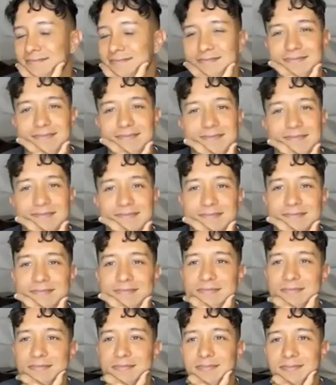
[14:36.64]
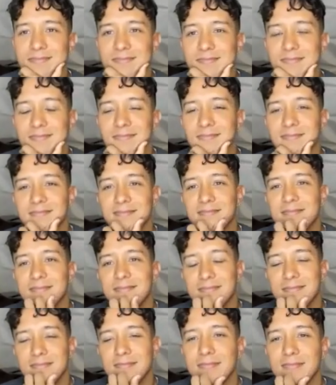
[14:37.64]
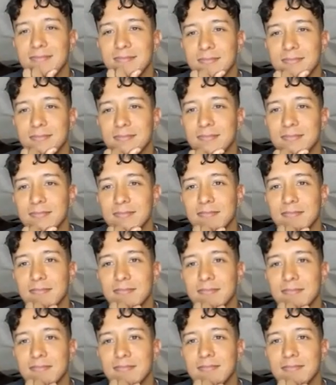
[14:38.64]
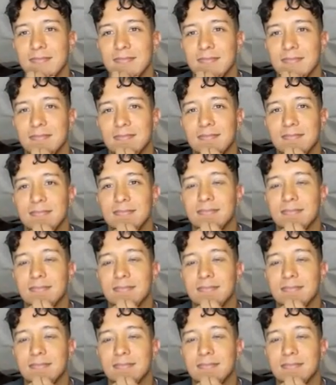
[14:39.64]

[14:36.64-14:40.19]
So for me too, it's just so important,